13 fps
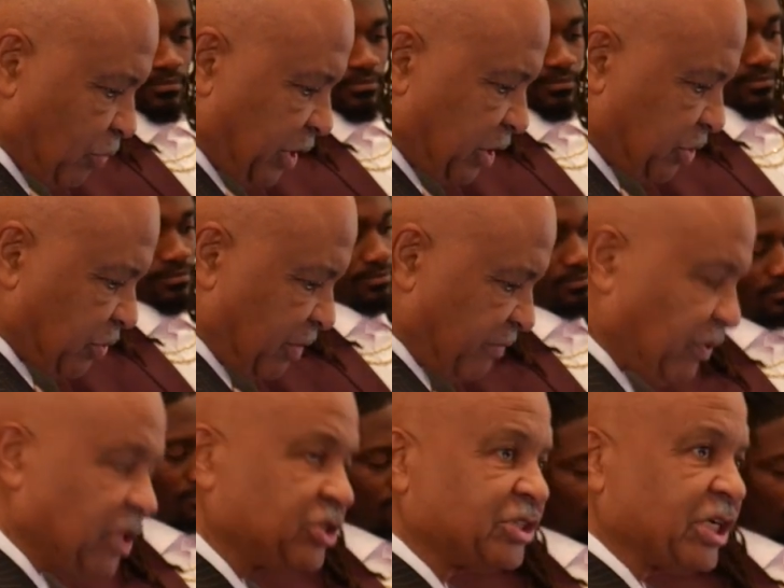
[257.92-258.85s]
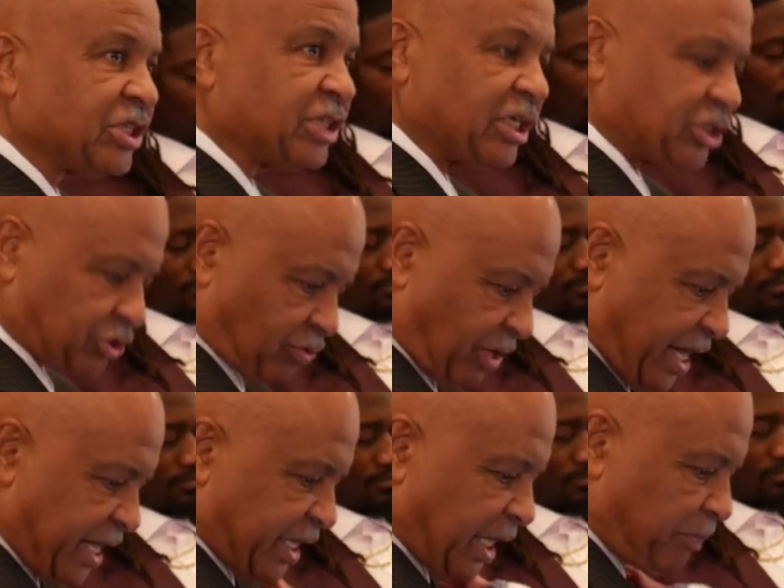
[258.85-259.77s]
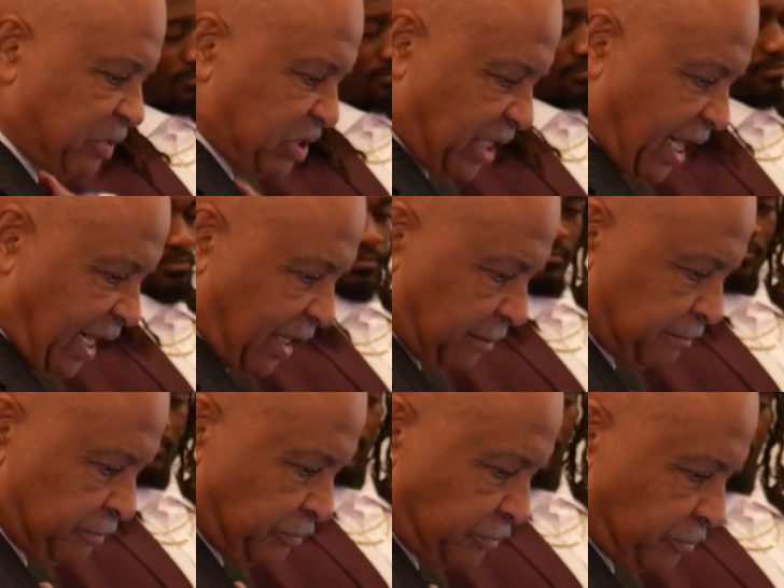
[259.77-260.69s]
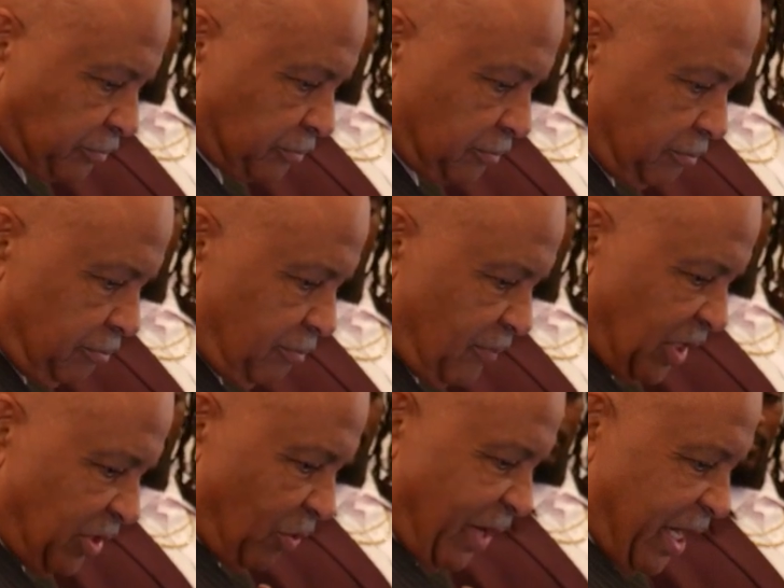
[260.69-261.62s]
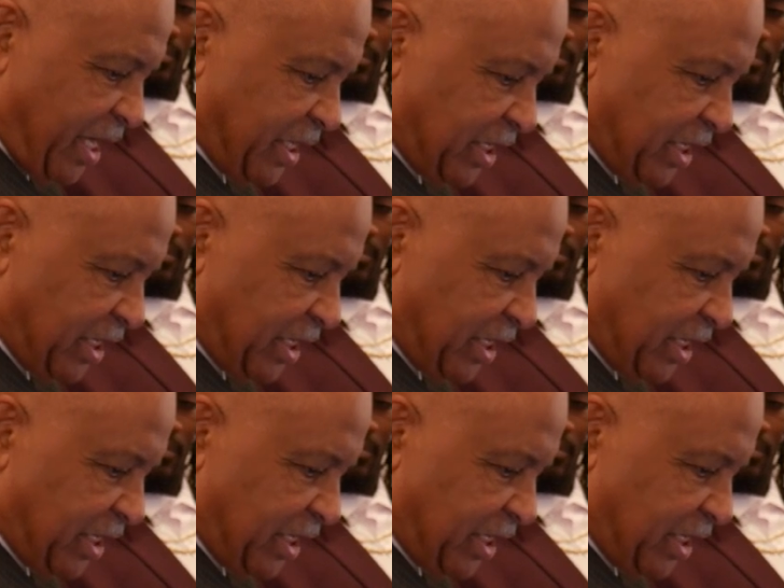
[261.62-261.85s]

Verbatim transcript: 22 and verse 6 says, Train up a child in the way